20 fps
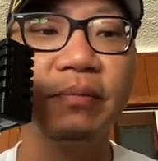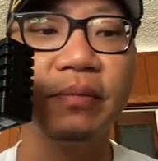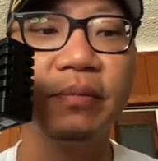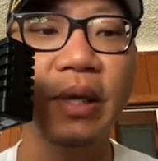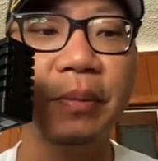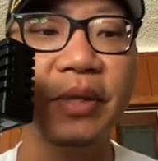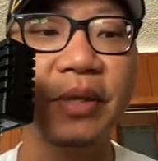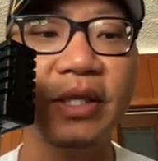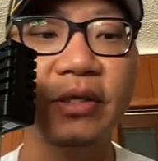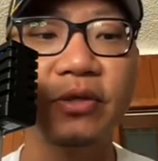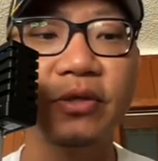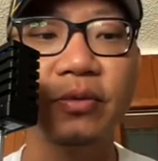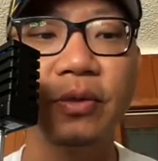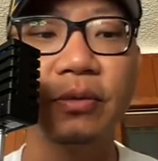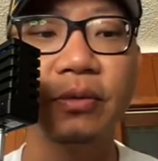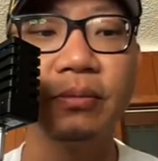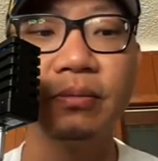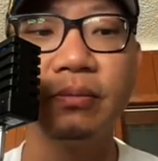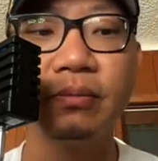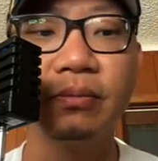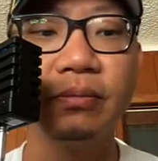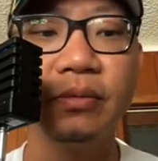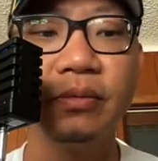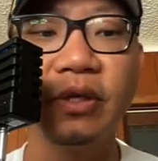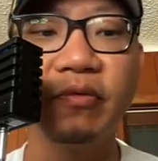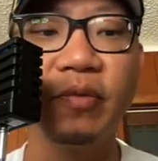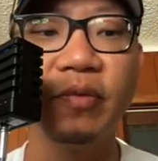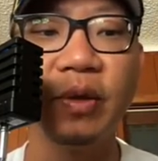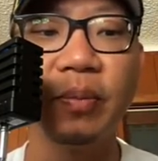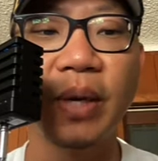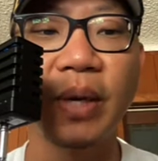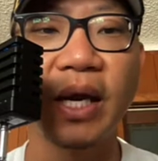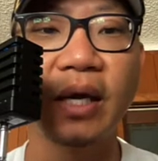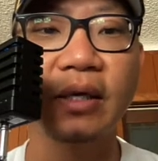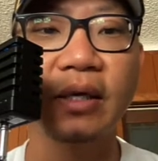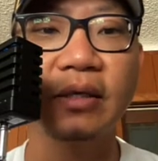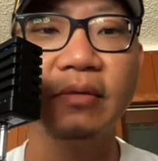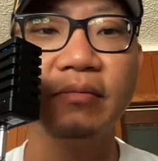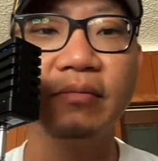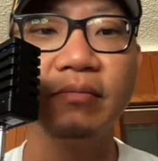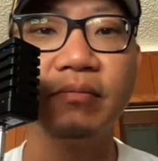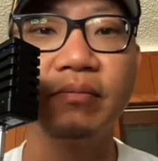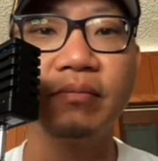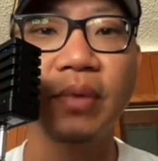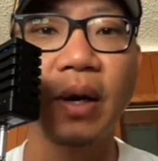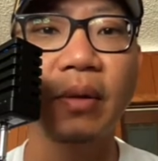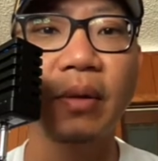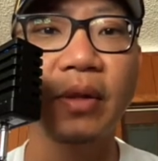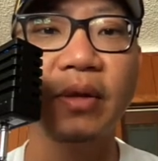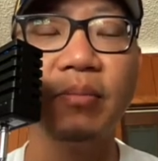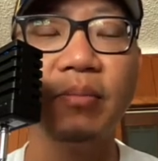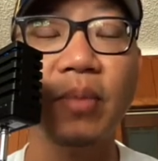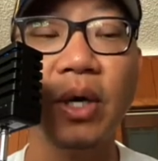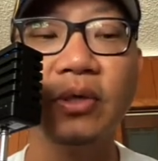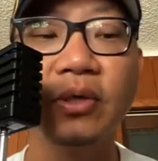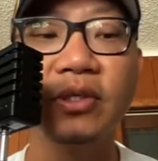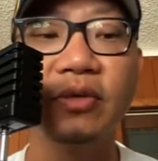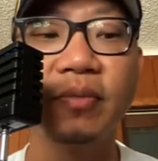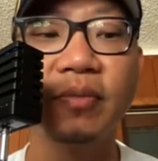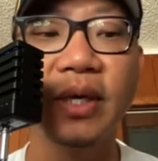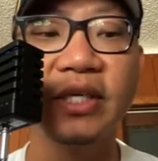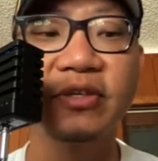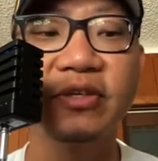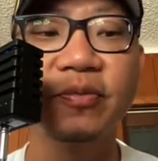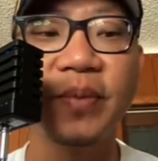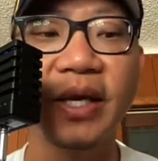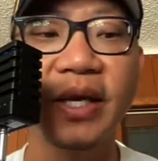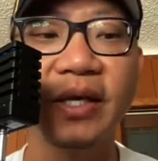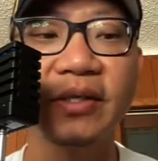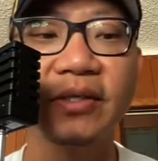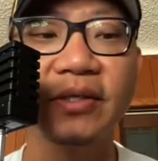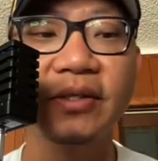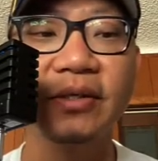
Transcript: I mean, this will give me back probably most of my space.